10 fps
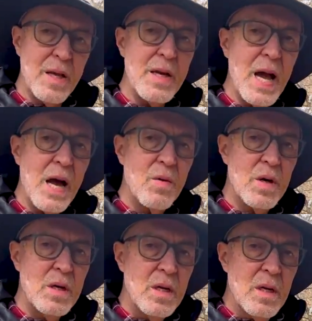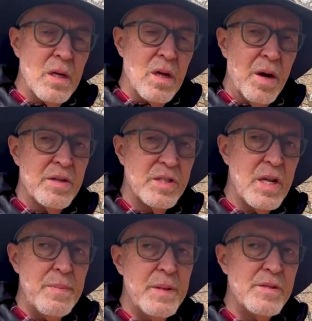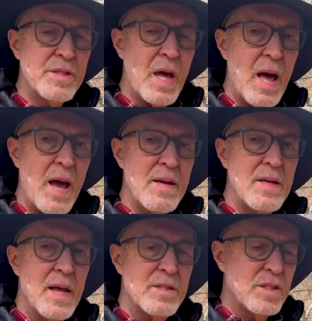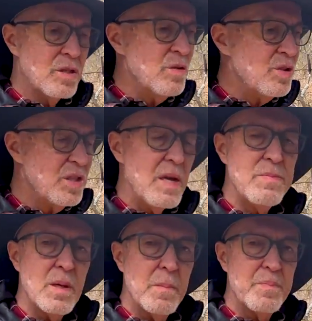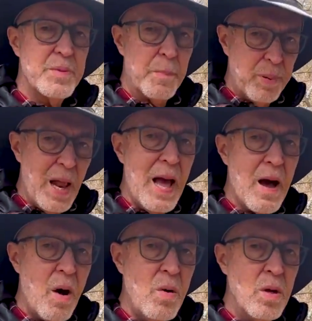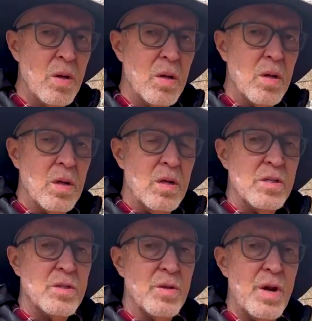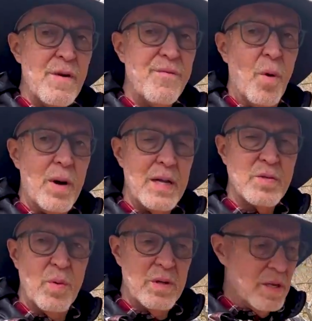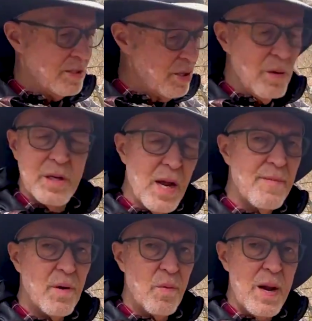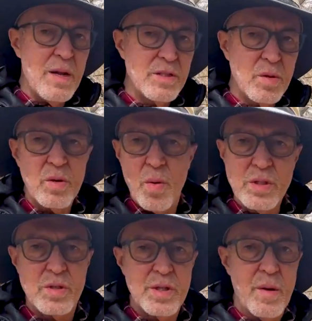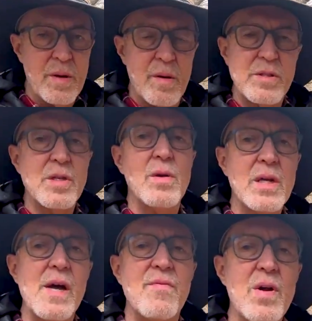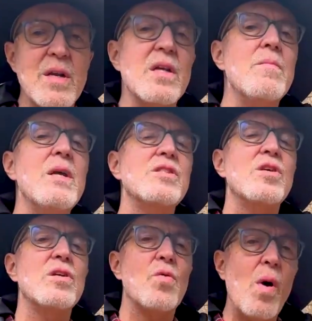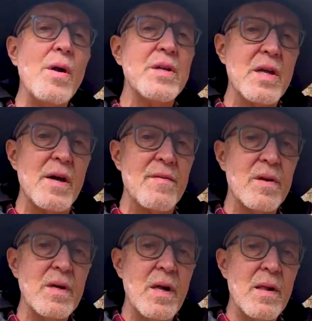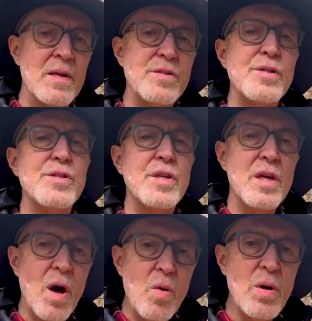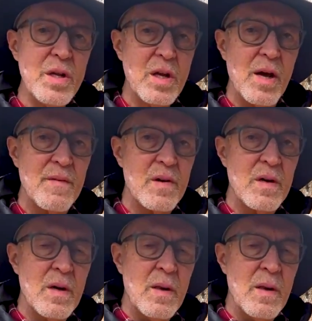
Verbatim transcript: in Iowa on a steep hillside that's too steep to, to plow. So therefore, that's where, that's the only cover around. So of course there's deer in there. It's the only cover around. Doesn't mean it's good quality cover. It's just the only cover.